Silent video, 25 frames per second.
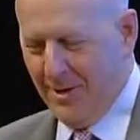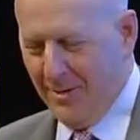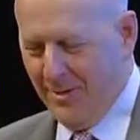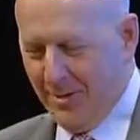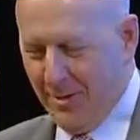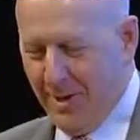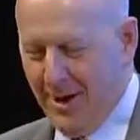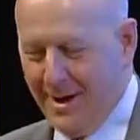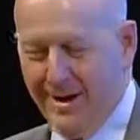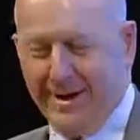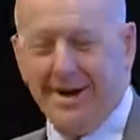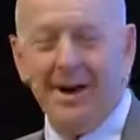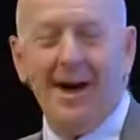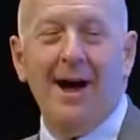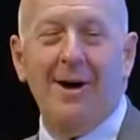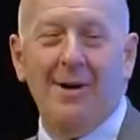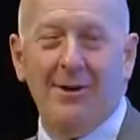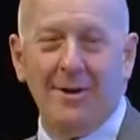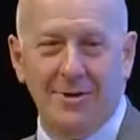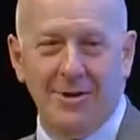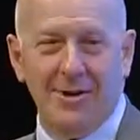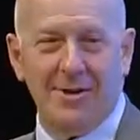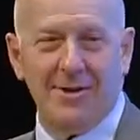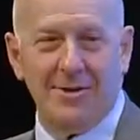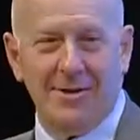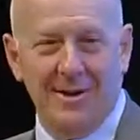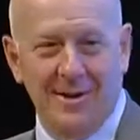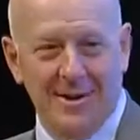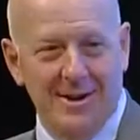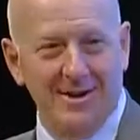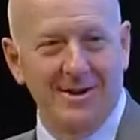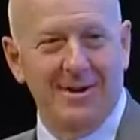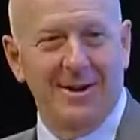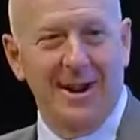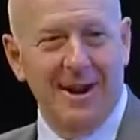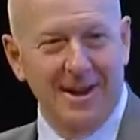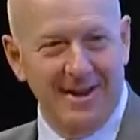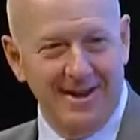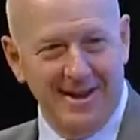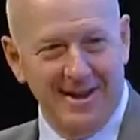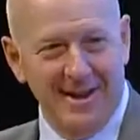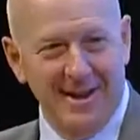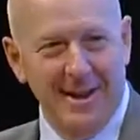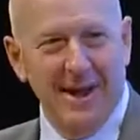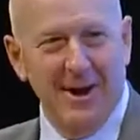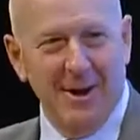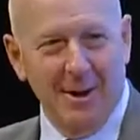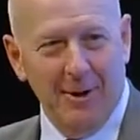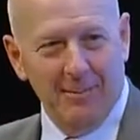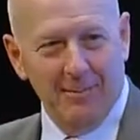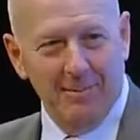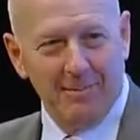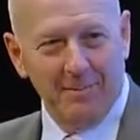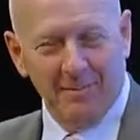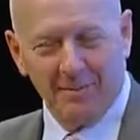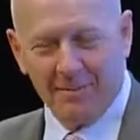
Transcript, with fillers: You're applying to colleges, and you got into Yale,